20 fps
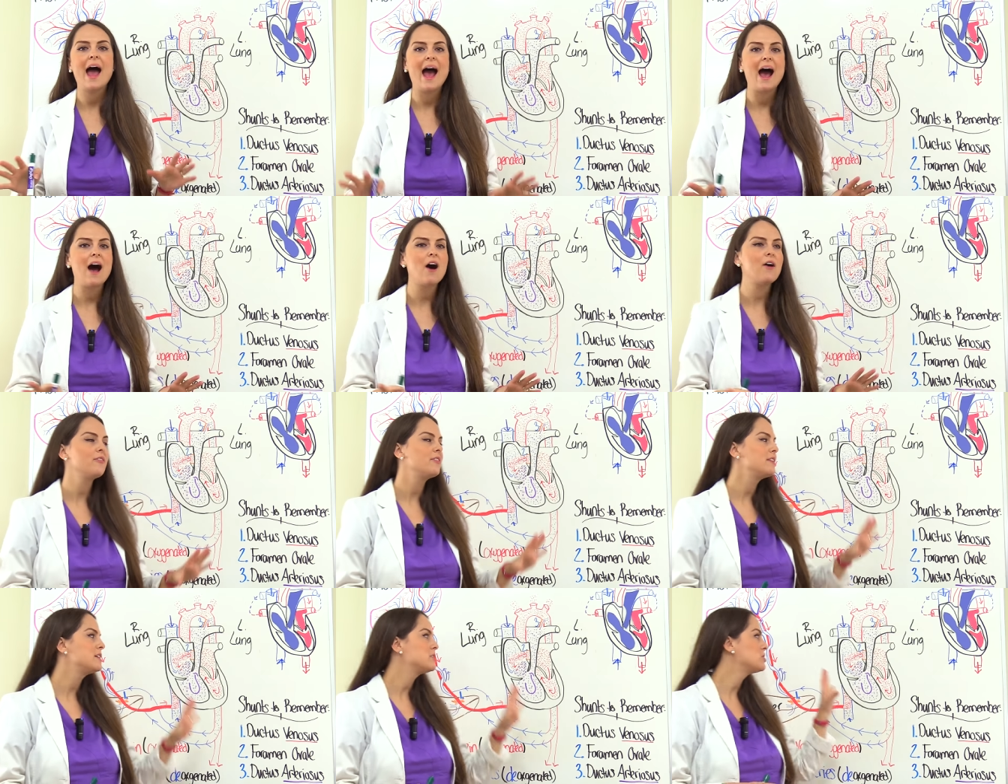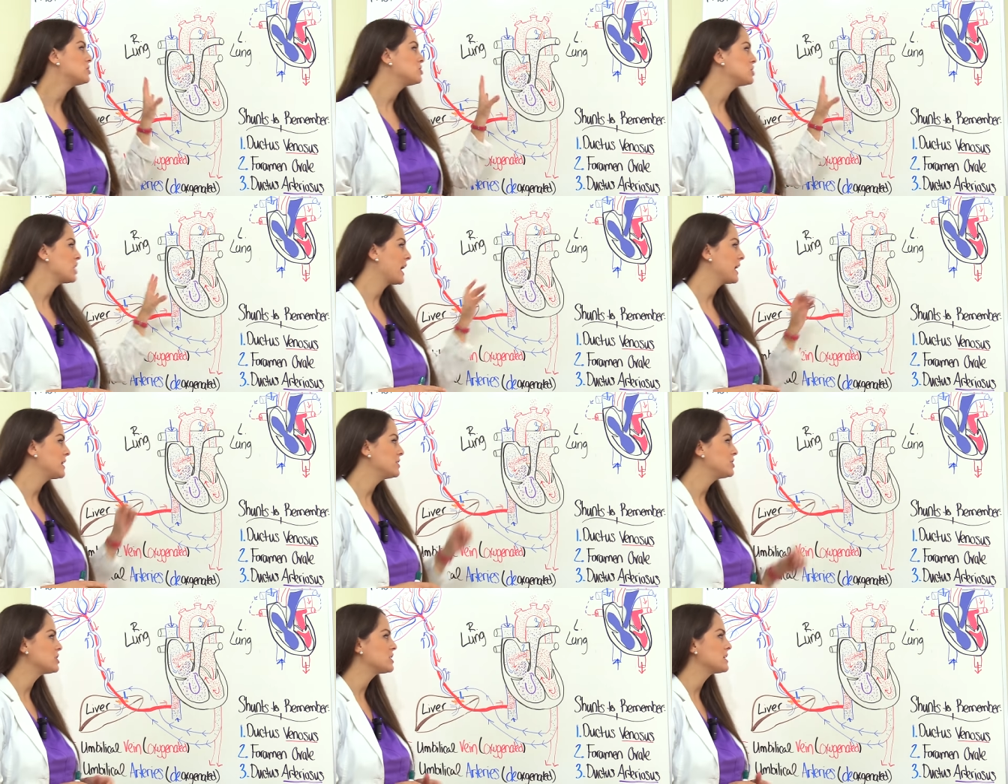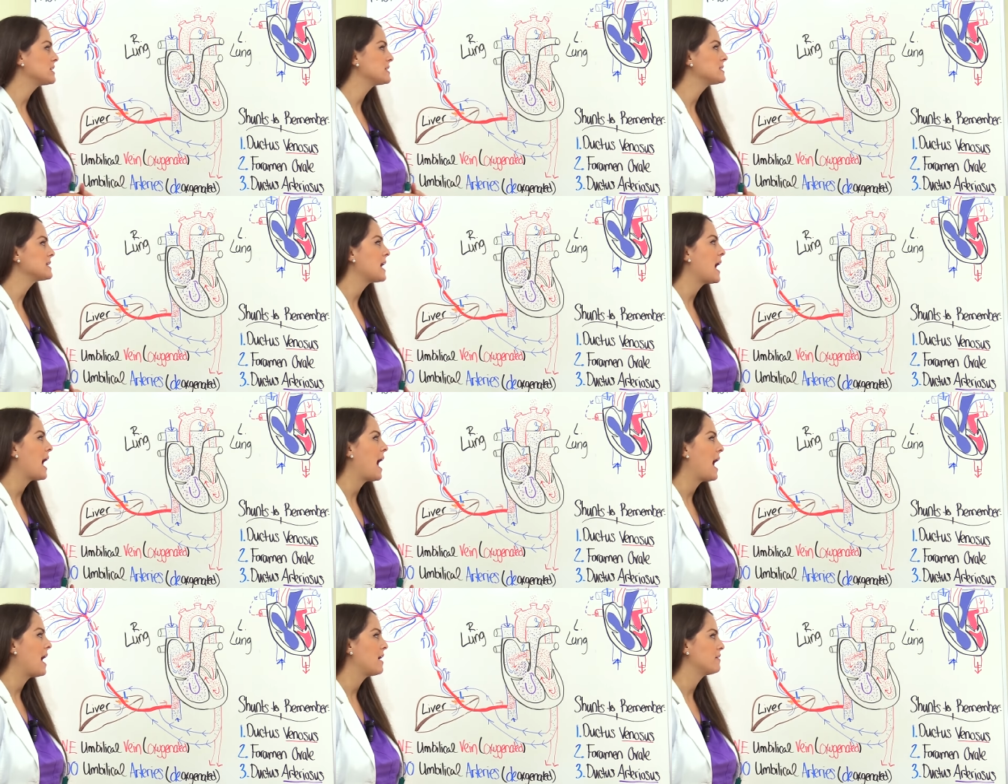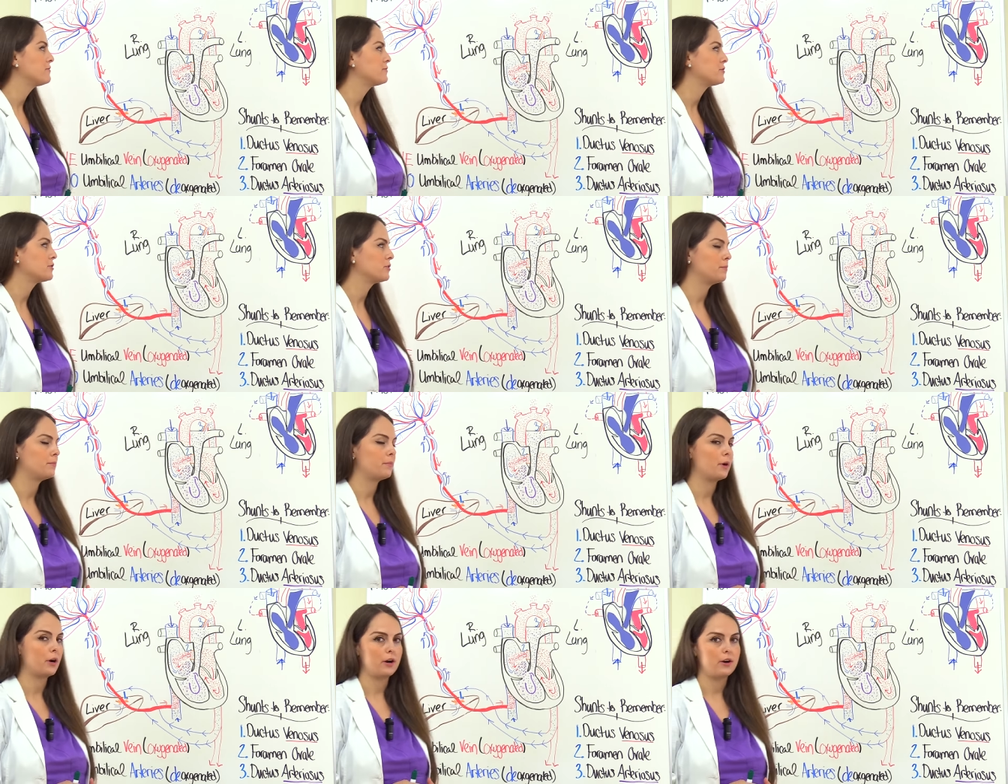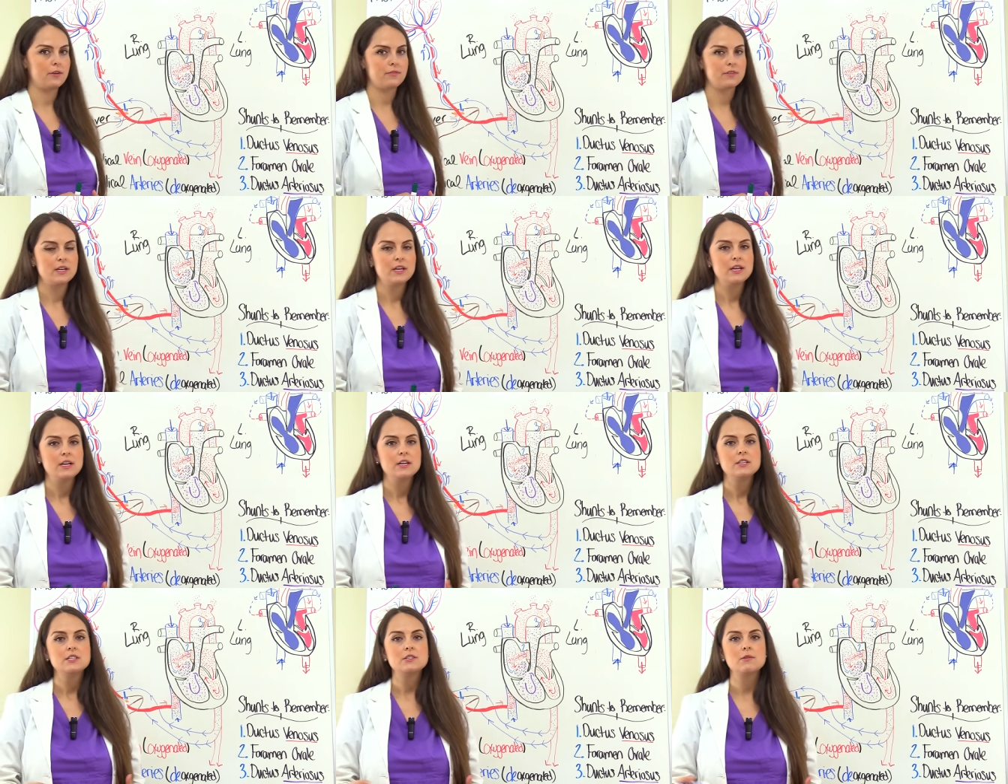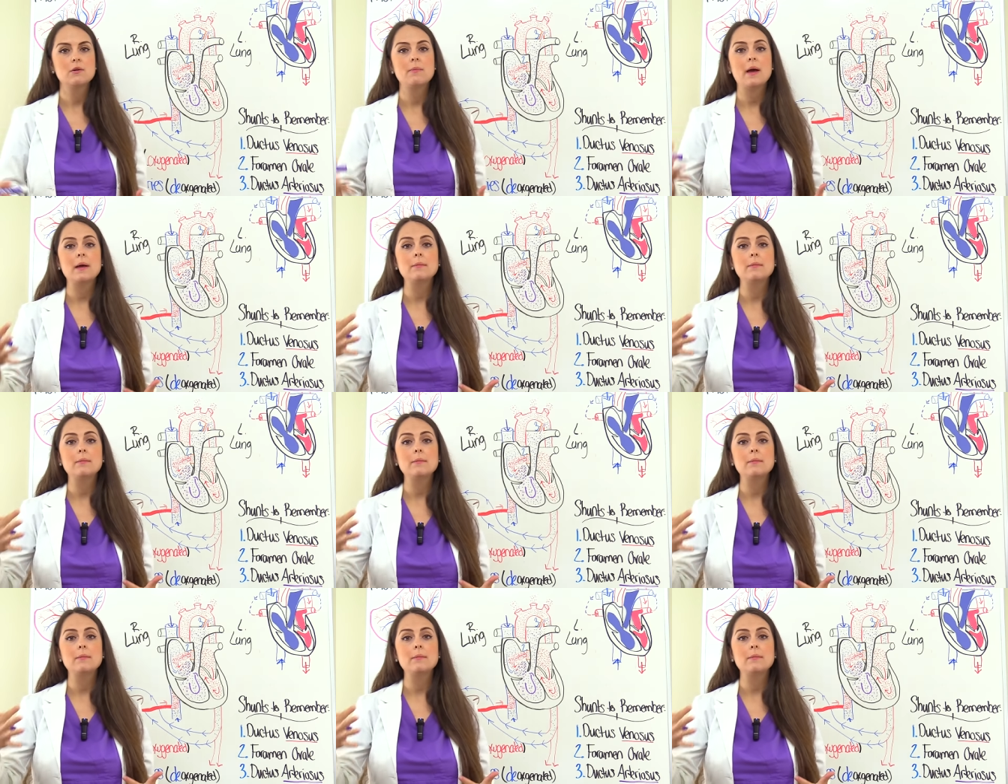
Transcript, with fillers: how this changes after birth. So a